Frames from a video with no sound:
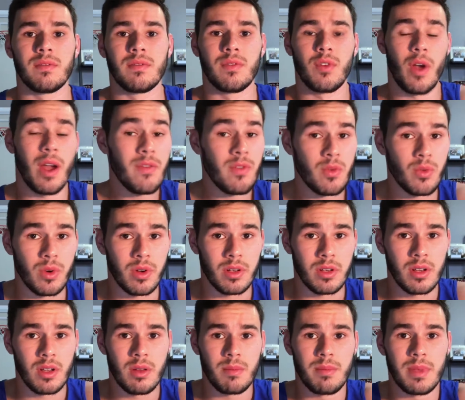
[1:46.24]
for
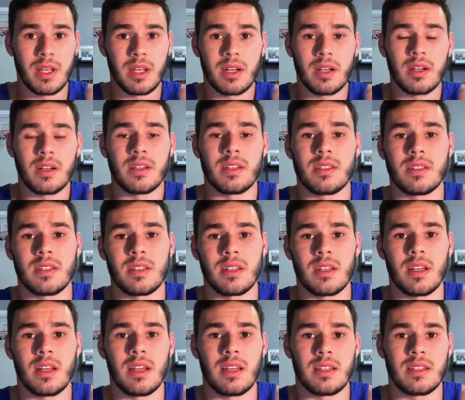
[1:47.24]
everyone because
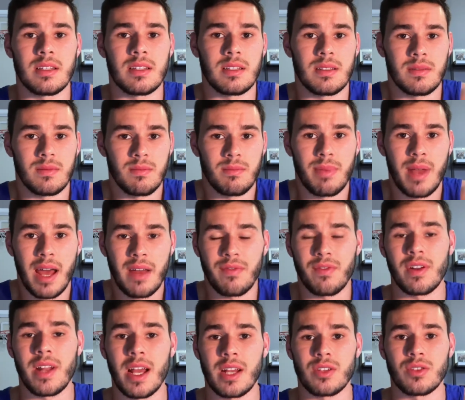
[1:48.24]
it's bad
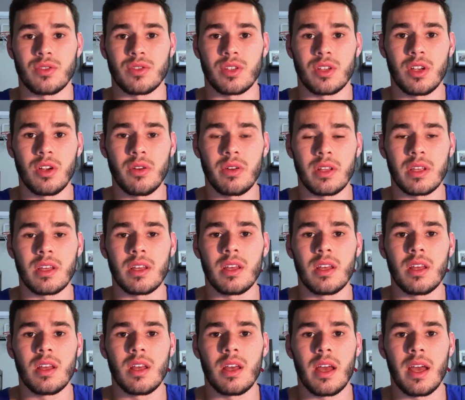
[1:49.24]
for national security.
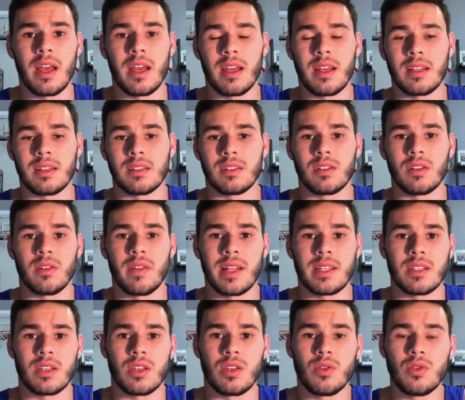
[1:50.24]
And
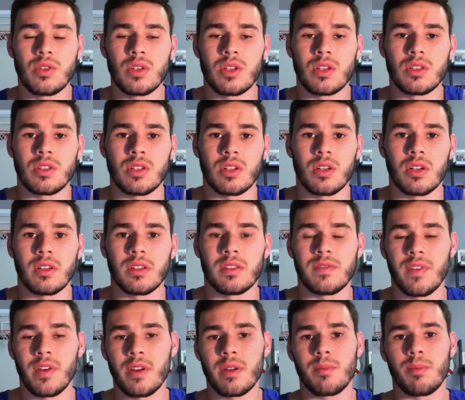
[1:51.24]
that's a huge concern. It's
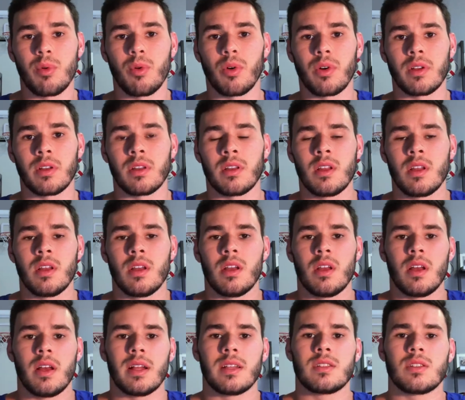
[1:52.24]
very important.
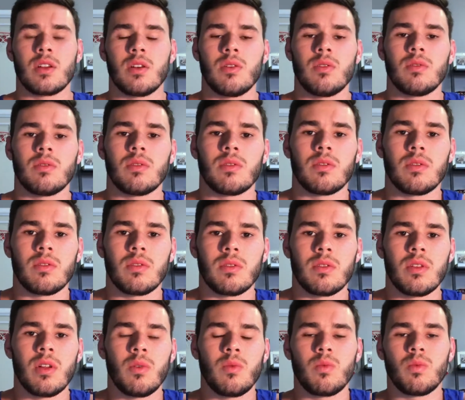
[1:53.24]
And so
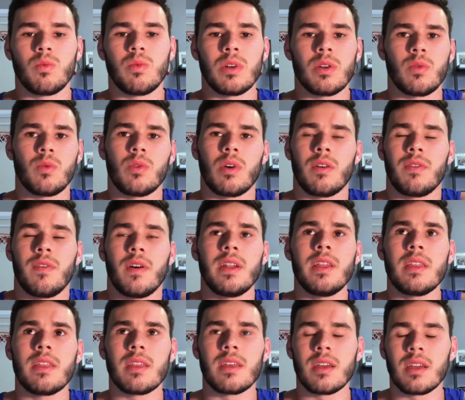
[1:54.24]
what a funny
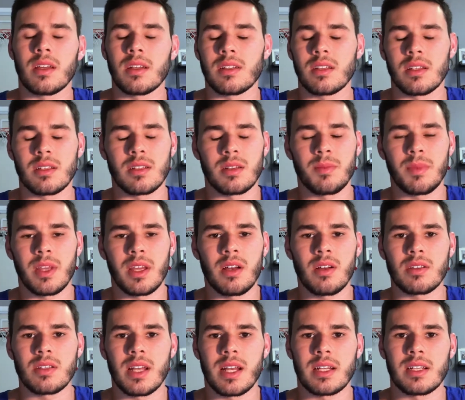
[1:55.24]
thing, something
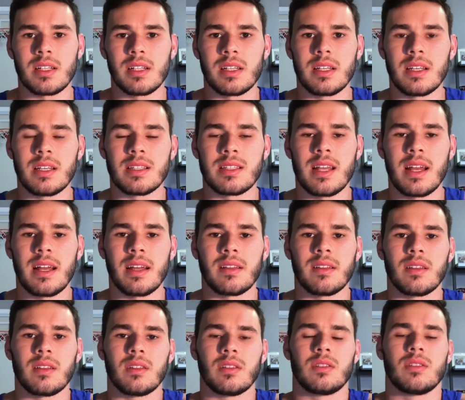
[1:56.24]
else actually, is that
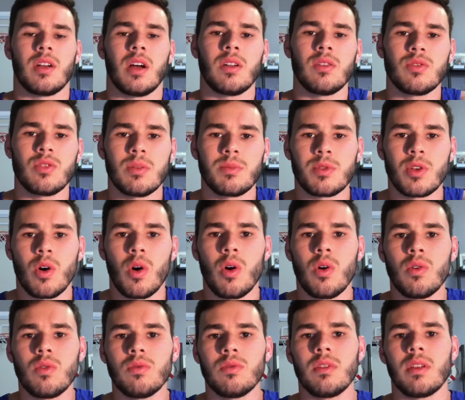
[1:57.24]
Donald Trump's
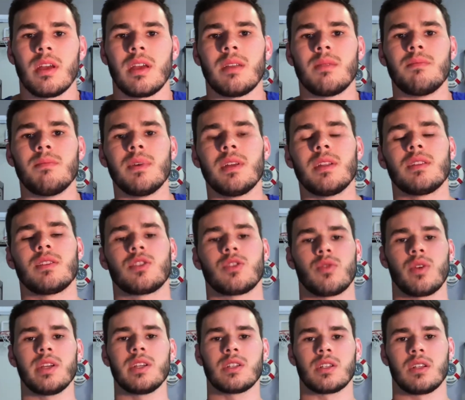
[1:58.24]
own
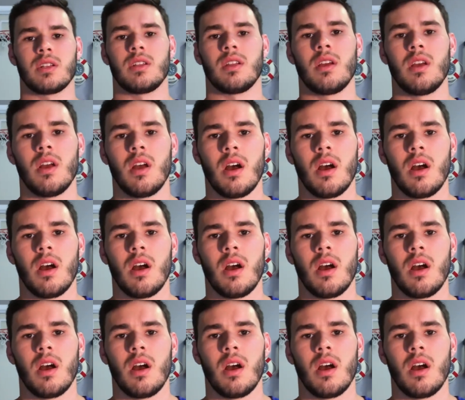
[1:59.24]
administration,